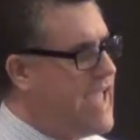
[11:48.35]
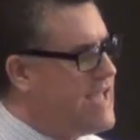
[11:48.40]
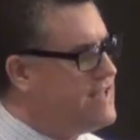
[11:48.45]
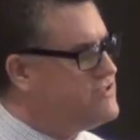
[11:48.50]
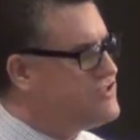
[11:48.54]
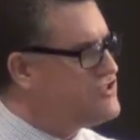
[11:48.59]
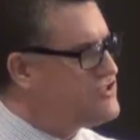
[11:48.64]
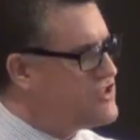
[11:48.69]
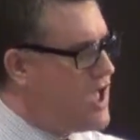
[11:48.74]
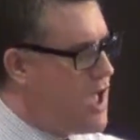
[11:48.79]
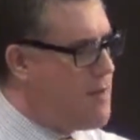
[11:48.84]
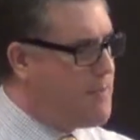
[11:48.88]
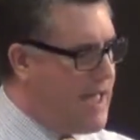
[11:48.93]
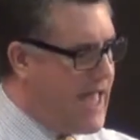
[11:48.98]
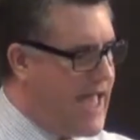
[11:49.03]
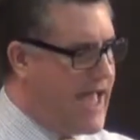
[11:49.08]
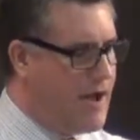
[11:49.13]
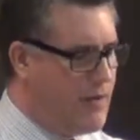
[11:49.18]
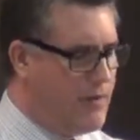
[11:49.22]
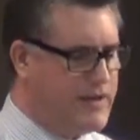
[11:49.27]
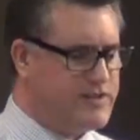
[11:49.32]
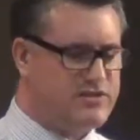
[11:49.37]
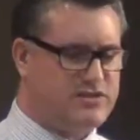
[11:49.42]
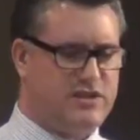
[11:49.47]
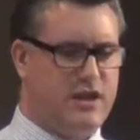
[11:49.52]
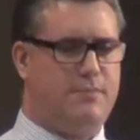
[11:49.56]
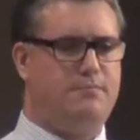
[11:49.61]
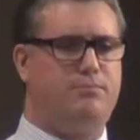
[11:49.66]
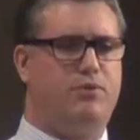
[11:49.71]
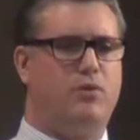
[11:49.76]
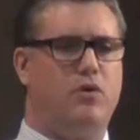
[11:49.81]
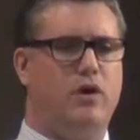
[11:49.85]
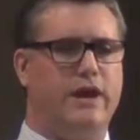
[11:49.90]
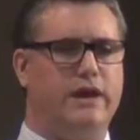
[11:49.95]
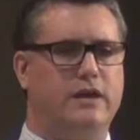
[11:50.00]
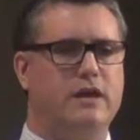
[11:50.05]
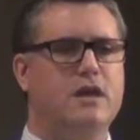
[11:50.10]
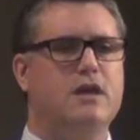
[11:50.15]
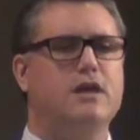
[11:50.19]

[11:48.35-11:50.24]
And somehow, at some point,